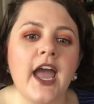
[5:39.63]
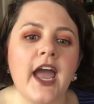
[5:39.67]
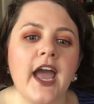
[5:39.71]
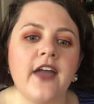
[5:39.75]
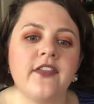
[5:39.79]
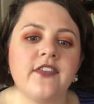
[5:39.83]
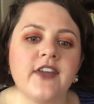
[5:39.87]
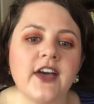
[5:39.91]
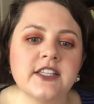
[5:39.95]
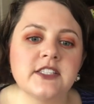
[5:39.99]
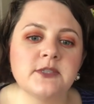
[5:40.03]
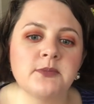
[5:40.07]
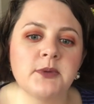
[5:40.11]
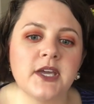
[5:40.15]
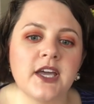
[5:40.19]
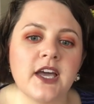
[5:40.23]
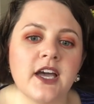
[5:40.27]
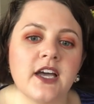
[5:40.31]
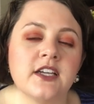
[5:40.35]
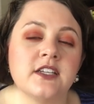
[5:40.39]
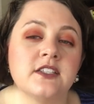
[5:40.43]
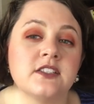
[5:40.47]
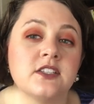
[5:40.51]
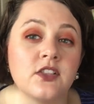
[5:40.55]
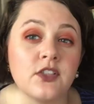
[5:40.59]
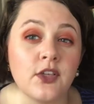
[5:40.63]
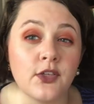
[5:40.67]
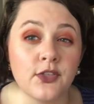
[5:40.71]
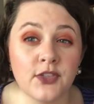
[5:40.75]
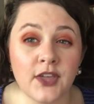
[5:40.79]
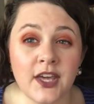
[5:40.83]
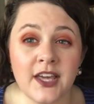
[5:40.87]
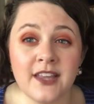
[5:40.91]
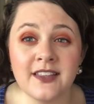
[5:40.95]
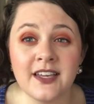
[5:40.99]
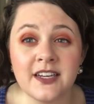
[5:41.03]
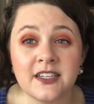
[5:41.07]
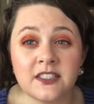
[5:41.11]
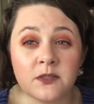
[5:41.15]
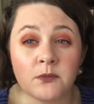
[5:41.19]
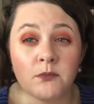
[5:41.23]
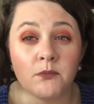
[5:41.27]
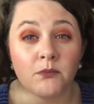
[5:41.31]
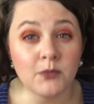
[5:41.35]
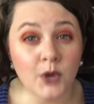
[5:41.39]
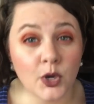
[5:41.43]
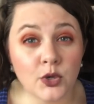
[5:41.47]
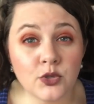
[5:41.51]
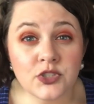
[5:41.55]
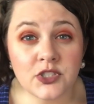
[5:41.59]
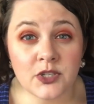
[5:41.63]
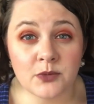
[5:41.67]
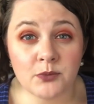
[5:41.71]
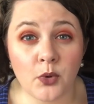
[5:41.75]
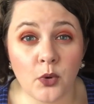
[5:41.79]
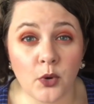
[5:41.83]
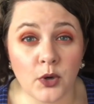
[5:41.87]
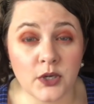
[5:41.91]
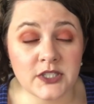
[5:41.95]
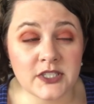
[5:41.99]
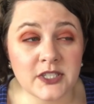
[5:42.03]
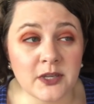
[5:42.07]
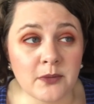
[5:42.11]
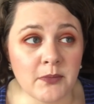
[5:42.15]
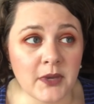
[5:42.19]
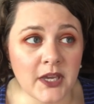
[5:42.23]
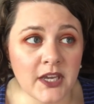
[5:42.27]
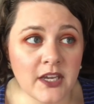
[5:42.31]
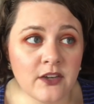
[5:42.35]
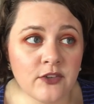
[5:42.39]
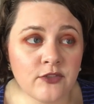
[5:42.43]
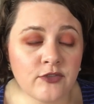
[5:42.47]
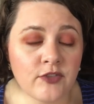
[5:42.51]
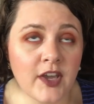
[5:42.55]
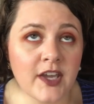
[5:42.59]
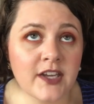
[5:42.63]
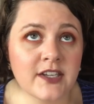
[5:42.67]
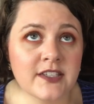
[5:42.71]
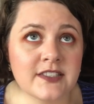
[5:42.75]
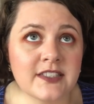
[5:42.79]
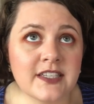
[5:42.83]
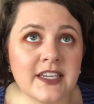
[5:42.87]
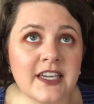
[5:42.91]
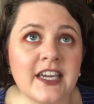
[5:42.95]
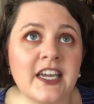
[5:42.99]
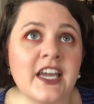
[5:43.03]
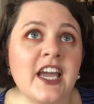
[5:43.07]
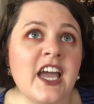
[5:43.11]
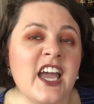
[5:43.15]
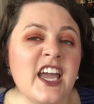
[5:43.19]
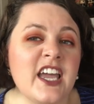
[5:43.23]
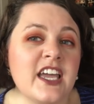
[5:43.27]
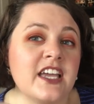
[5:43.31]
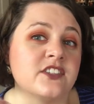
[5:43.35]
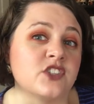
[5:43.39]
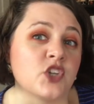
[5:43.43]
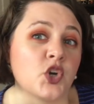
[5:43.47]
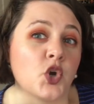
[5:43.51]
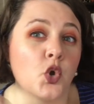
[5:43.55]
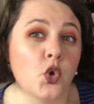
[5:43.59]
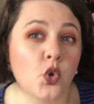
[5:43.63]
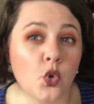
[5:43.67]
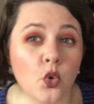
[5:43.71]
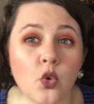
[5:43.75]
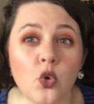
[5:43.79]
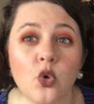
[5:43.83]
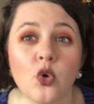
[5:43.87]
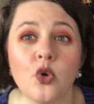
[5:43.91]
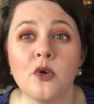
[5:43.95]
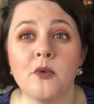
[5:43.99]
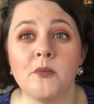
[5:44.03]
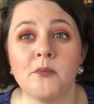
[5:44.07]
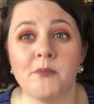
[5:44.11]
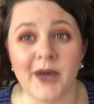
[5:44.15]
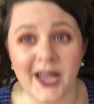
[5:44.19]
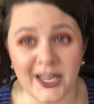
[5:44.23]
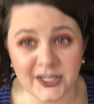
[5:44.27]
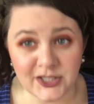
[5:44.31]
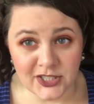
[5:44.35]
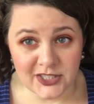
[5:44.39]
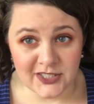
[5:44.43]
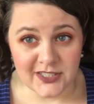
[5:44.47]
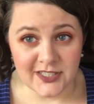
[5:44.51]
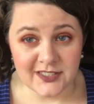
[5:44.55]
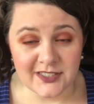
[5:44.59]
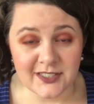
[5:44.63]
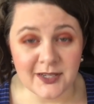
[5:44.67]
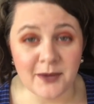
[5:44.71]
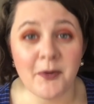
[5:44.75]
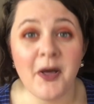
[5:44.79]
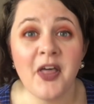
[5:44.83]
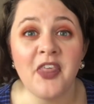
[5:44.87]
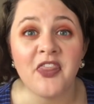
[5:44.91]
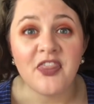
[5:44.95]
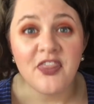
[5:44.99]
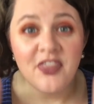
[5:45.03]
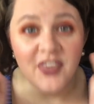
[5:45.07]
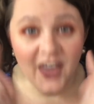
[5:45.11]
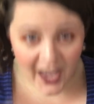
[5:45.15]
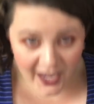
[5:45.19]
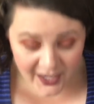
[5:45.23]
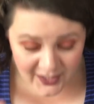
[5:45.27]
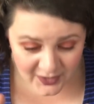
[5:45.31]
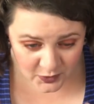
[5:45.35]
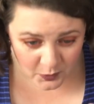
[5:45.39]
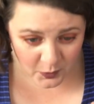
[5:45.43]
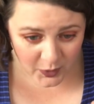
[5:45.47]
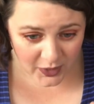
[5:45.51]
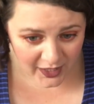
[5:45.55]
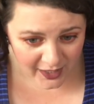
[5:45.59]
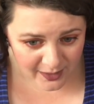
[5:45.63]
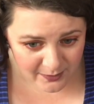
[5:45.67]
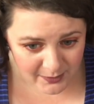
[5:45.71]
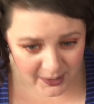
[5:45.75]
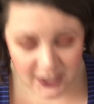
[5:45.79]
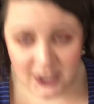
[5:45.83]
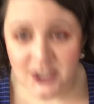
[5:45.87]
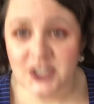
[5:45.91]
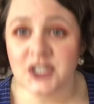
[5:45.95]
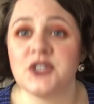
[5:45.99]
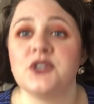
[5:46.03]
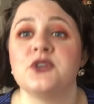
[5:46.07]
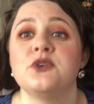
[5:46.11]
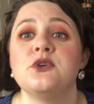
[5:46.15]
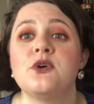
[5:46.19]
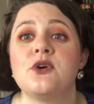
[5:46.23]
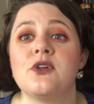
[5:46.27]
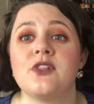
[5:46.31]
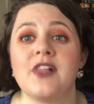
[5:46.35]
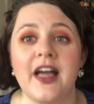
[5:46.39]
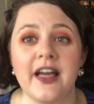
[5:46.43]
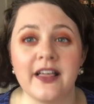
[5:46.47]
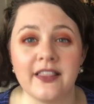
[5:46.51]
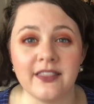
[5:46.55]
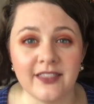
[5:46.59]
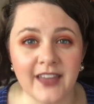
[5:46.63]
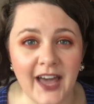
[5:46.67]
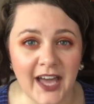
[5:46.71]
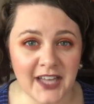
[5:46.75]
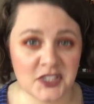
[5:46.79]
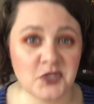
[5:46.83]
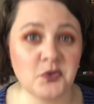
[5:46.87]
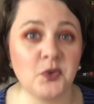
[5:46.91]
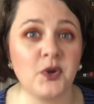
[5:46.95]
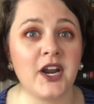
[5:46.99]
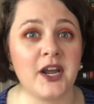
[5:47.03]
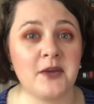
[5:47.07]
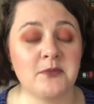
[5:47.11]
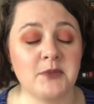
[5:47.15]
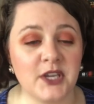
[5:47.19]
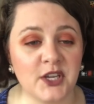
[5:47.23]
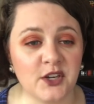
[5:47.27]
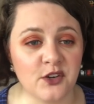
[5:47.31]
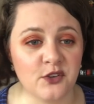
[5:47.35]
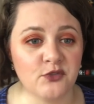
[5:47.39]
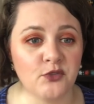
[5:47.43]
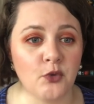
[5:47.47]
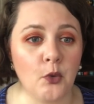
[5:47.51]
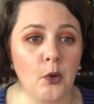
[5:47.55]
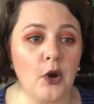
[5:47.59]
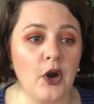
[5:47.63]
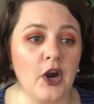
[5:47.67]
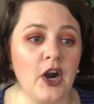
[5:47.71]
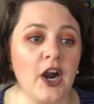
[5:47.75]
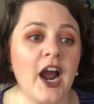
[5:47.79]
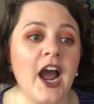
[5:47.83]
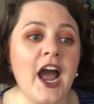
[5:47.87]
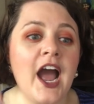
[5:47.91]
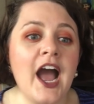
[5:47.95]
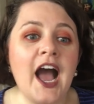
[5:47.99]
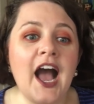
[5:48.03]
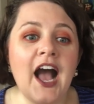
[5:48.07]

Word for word: And that's because the thing that is most important to me in fantasy is a cool magic system. That is what I'm into. Like, that's what I'm here for.